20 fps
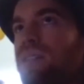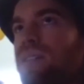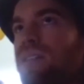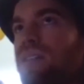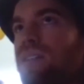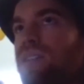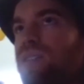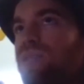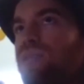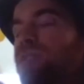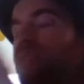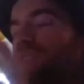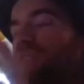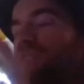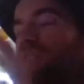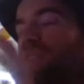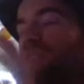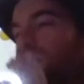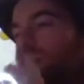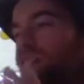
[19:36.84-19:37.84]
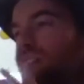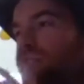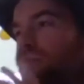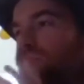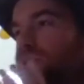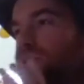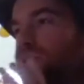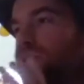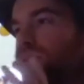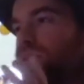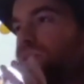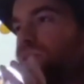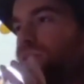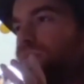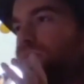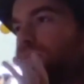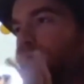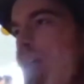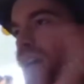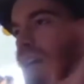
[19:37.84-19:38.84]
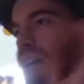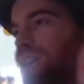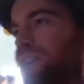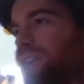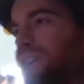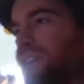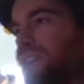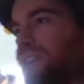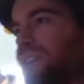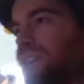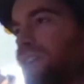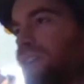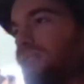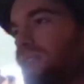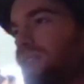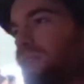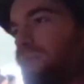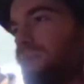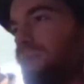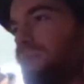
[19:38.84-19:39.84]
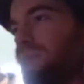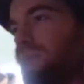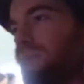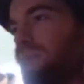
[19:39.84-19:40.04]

So if you're actually, let me ask a